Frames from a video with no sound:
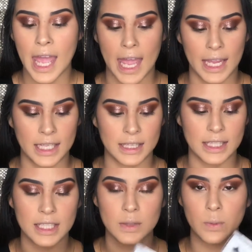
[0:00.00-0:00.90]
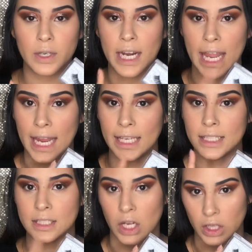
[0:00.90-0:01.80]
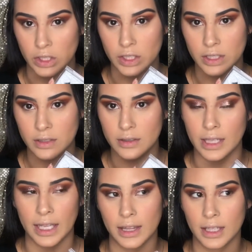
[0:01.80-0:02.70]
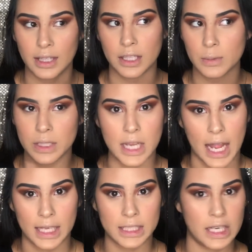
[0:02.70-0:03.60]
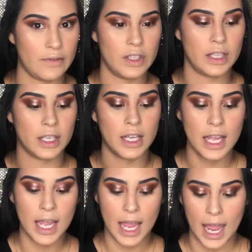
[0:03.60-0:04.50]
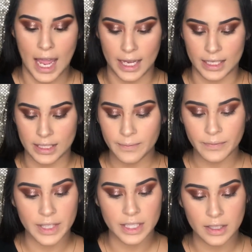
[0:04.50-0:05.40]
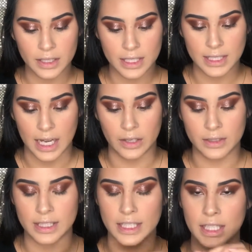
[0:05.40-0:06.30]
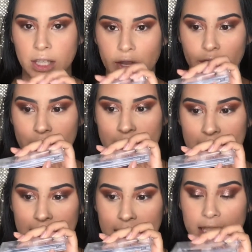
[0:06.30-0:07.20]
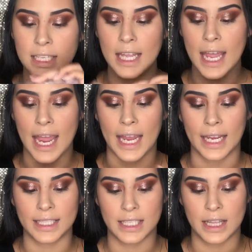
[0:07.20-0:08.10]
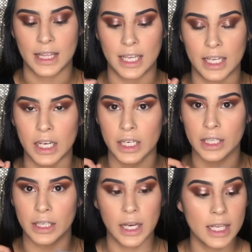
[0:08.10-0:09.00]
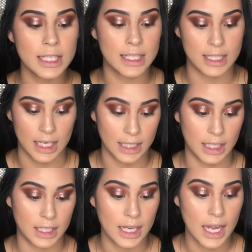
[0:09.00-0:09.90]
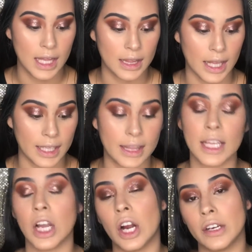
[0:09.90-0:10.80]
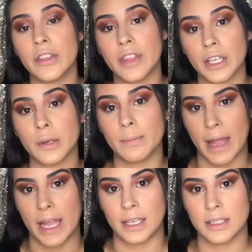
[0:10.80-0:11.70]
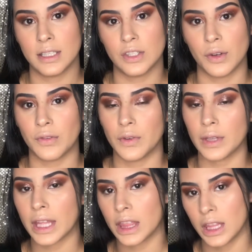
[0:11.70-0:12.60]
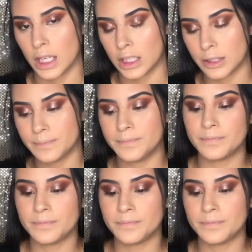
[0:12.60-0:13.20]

and these were $8. I think that's with tax and everything. And these are in the style D13, and they are stunning. Like, they are a thicker band, so if you like thinner,